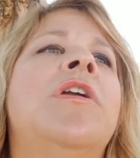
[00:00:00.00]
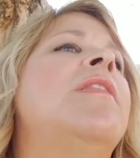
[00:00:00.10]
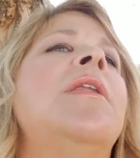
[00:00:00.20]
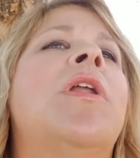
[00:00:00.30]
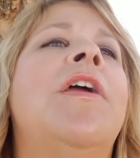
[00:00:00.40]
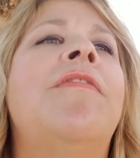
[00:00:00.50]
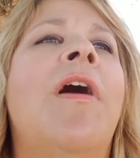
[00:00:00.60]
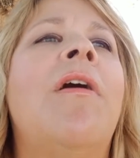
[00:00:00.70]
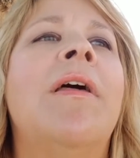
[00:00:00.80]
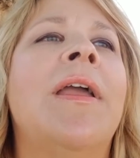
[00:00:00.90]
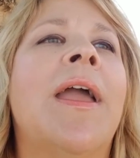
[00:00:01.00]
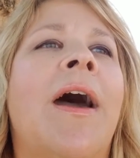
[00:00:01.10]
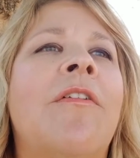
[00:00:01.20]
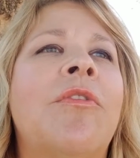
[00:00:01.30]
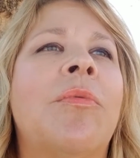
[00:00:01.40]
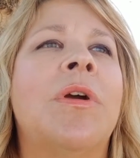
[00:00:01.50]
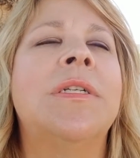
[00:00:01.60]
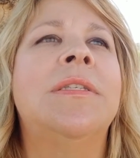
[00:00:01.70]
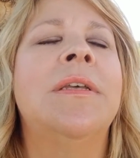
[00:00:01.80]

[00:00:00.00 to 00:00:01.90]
And then what I felt like afterwards,